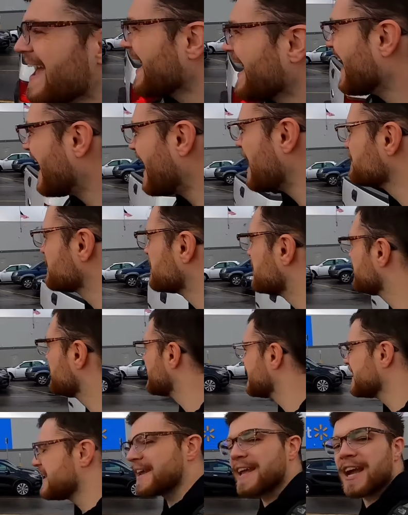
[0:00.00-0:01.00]
This one was
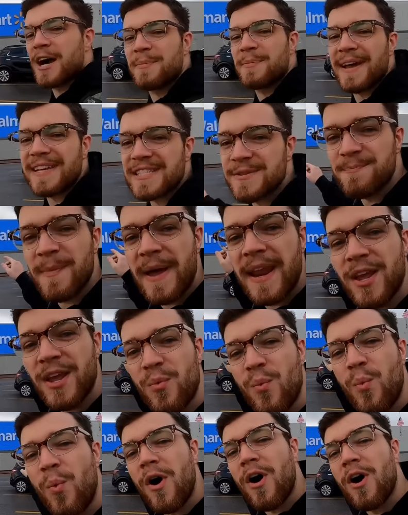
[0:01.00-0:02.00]
not my idea,
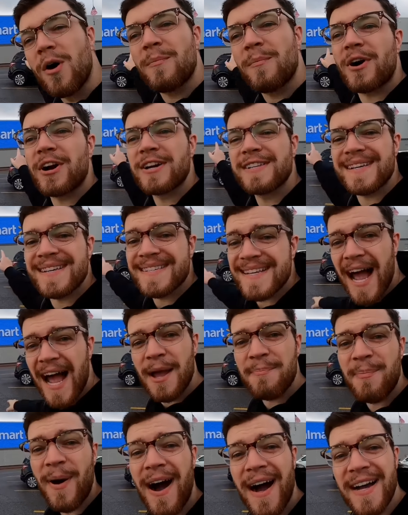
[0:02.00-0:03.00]
but I would go
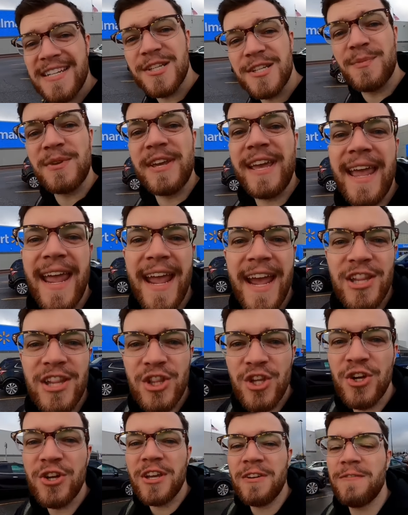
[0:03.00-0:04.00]
into retail
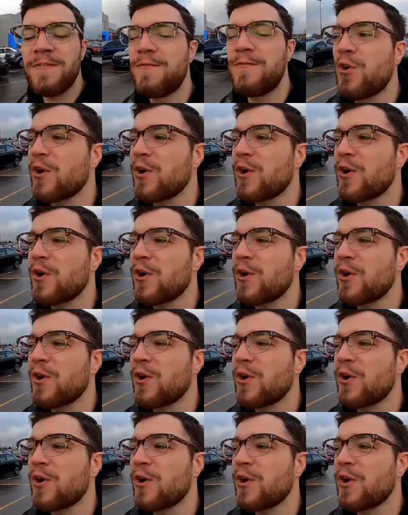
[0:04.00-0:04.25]
stores, usually a